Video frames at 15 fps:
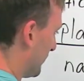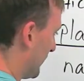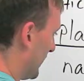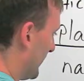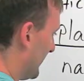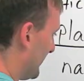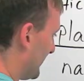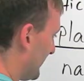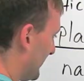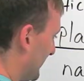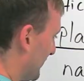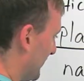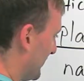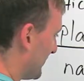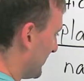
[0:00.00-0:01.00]
place,
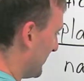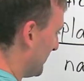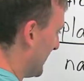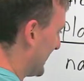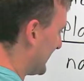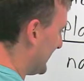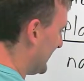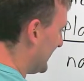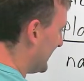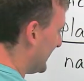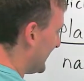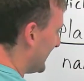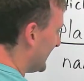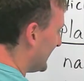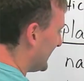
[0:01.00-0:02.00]
sorry, it's a little messy.
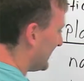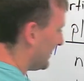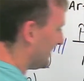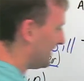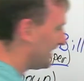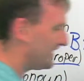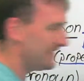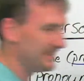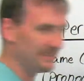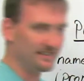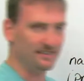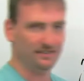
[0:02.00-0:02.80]
East,